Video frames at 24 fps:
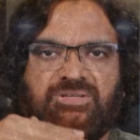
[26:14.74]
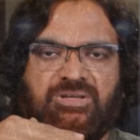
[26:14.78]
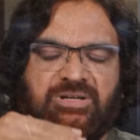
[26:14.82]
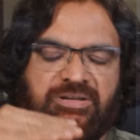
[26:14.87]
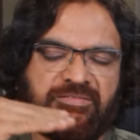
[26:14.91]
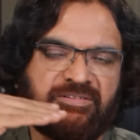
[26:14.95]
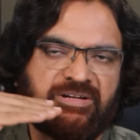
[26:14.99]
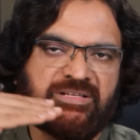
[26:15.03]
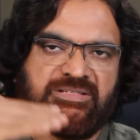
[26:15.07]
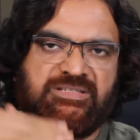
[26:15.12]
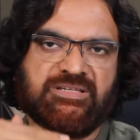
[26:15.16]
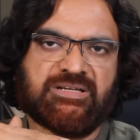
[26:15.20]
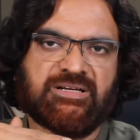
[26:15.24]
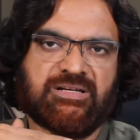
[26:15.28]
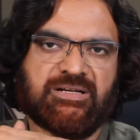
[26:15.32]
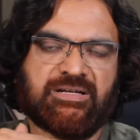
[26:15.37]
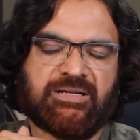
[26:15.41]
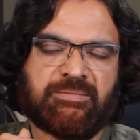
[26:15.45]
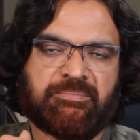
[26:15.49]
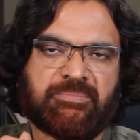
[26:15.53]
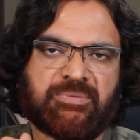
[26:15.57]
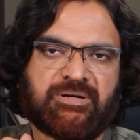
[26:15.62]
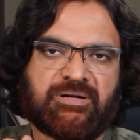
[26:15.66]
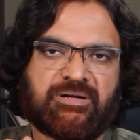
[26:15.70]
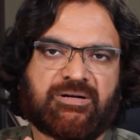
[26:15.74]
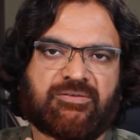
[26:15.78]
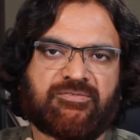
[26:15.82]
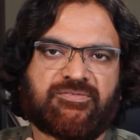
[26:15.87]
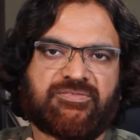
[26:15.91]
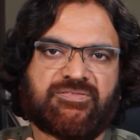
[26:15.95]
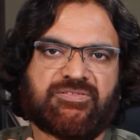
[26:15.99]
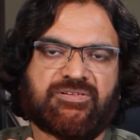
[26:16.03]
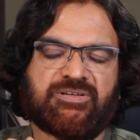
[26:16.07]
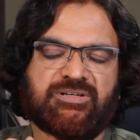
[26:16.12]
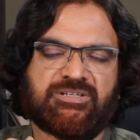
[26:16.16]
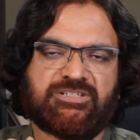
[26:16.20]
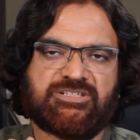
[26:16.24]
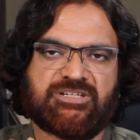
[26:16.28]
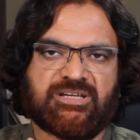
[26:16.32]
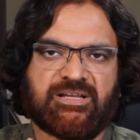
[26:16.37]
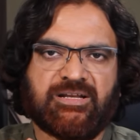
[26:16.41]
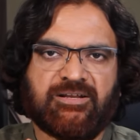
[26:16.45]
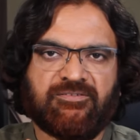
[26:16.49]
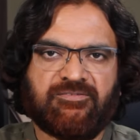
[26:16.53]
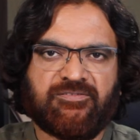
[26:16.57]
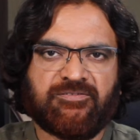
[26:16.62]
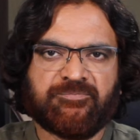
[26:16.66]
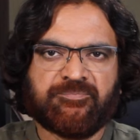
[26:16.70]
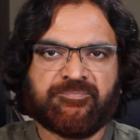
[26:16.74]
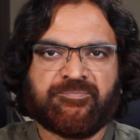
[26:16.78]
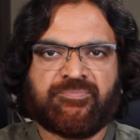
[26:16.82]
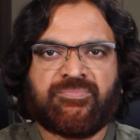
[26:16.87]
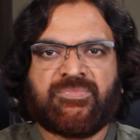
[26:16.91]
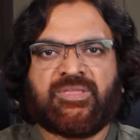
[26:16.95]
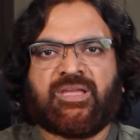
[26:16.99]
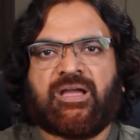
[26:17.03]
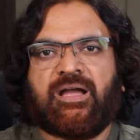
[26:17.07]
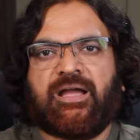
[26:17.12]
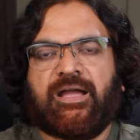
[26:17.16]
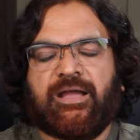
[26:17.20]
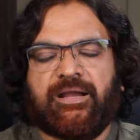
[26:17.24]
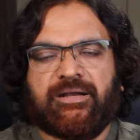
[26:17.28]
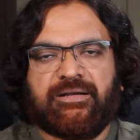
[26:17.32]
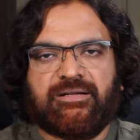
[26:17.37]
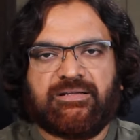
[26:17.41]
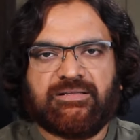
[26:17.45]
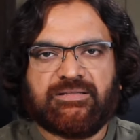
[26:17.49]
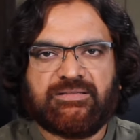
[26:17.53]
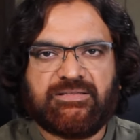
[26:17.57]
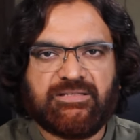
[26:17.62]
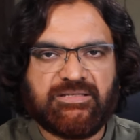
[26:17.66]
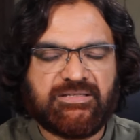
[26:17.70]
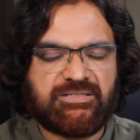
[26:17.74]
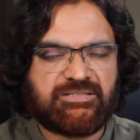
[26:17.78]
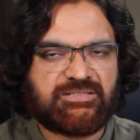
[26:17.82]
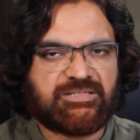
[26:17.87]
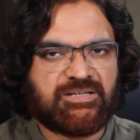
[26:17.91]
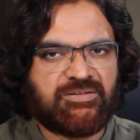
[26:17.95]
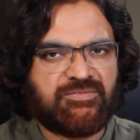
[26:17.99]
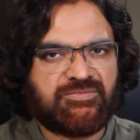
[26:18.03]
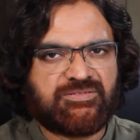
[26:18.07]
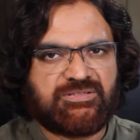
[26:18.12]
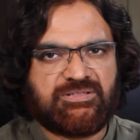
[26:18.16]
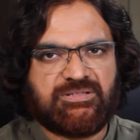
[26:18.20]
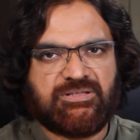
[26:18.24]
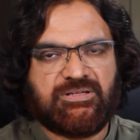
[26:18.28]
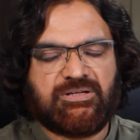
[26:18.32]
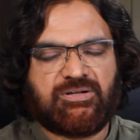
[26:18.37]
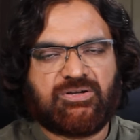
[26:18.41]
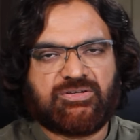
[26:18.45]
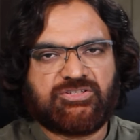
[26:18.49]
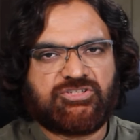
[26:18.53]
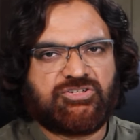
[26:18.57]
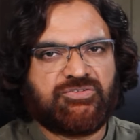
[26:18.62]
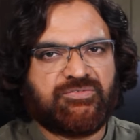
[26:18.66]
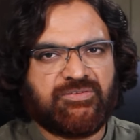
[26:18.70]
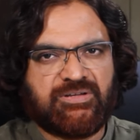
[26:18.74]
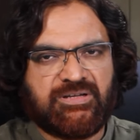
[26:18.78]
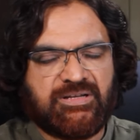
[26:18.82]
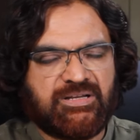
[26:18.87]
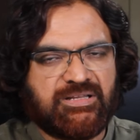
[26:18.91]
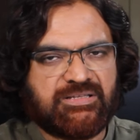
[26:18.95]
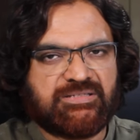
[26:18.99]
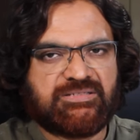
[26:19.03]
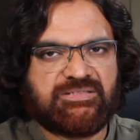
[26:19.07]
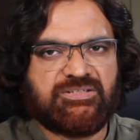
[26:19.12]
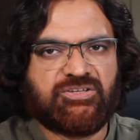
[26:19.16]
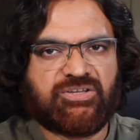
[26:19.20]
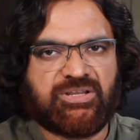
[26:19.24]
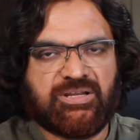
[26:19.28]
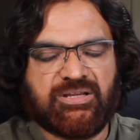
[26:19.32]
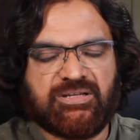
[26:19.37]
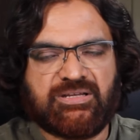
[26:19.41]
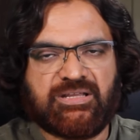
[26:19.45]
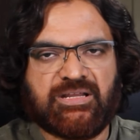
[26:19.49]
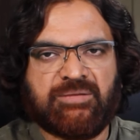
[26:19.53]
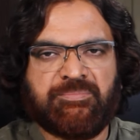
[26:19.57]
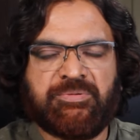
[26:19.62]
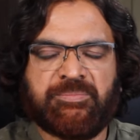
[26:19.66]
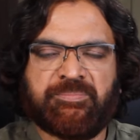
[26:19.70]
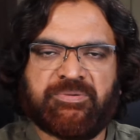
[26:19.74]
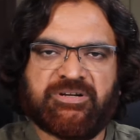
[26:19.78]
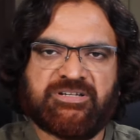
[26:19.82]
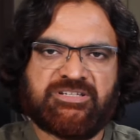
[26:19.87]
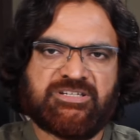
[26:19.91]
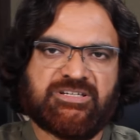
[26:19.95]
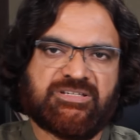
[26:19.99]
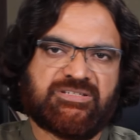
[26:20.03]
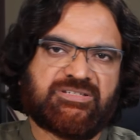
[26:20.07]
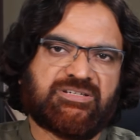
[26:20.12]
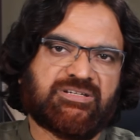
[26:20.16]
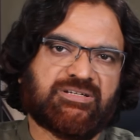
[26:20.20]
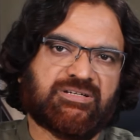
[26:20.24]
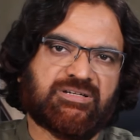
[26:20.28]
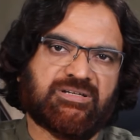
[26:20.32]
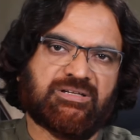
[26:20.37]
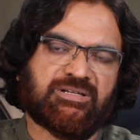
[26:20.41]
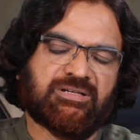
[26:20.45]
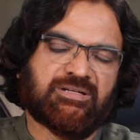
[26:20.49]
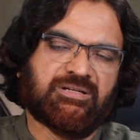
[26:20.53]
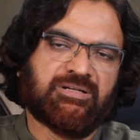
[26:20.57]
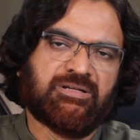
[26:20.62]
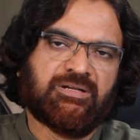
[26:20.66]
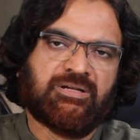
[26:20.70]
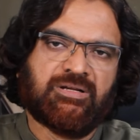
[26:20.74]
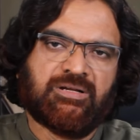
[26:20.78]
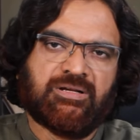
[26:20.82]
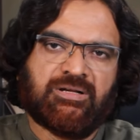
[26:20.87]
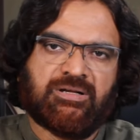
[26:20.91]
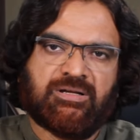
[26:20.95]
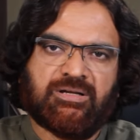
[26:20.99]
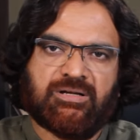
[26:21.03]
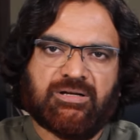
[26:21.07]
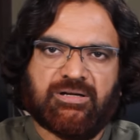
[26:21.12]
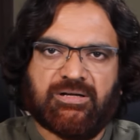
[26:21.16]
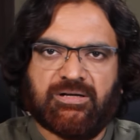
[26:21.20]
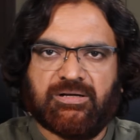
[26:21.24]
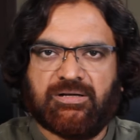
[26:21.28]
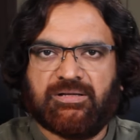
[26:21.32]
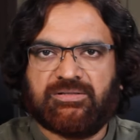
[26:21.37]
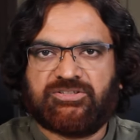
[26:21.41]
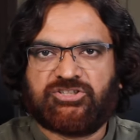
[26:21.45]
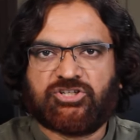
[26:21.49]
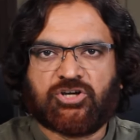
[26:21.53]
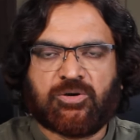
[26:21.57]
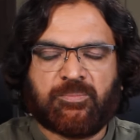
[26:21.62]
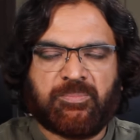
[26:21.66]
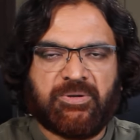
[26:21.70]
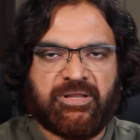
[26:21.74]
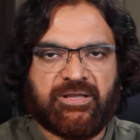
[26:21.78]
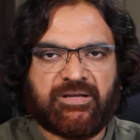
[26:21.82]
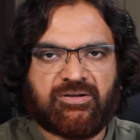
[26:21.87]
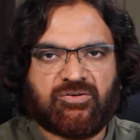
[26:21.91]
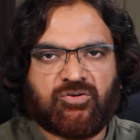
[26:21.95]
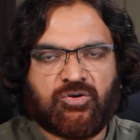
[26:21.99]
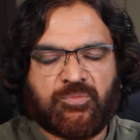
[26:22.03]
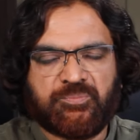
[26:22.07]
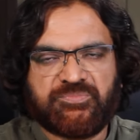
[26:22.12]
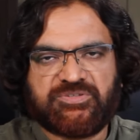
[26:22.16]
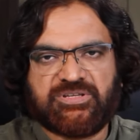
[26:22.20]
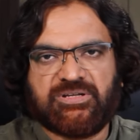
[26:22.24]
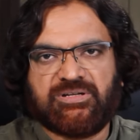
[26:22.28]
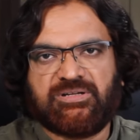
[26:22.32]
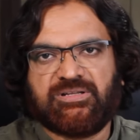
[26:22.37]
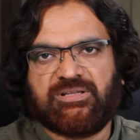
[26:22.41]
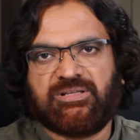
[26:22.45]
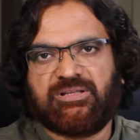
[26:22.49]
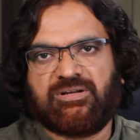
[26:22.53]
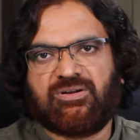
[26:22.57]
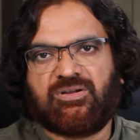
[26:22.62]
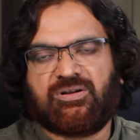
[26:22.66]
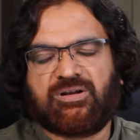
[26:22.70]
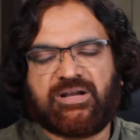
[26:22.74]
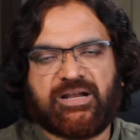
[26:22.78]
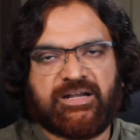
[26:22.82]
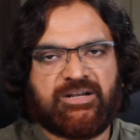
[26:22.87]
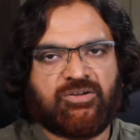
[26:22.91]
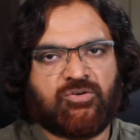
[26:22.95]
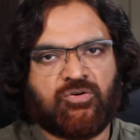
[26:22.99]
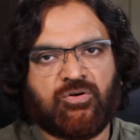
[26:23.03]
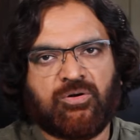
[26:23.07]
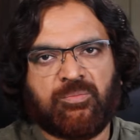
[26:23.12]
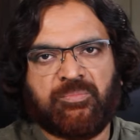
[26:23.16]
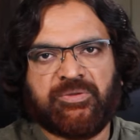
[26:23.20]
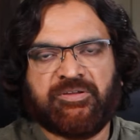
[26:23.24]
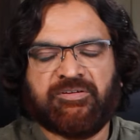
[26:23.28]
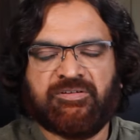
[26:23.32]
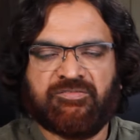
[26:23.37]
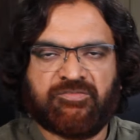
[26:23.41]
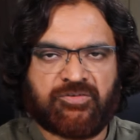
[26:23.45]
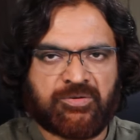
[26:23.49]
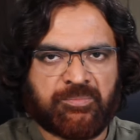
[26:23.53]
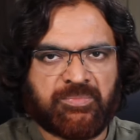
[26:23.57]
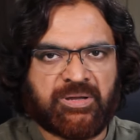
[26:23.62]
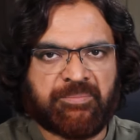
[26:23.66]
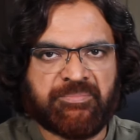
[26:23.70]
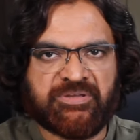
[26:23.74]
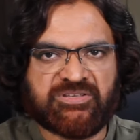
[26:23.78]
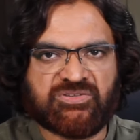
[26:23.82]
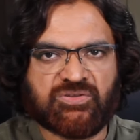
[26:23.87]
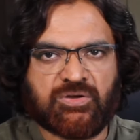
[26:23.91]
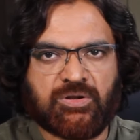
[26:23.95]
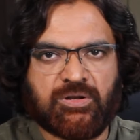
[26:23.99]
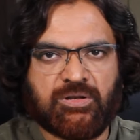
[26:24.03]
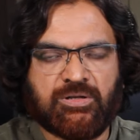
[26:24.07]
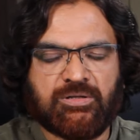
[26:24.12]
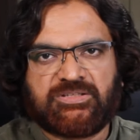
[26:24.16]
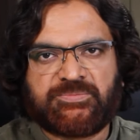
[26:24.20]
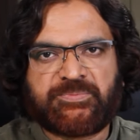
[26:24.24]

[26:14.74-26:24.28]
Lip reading: or even a single number of shelf, and these shelves cost you very less. It can be purchased in shop like home center or at home, even from Amazon.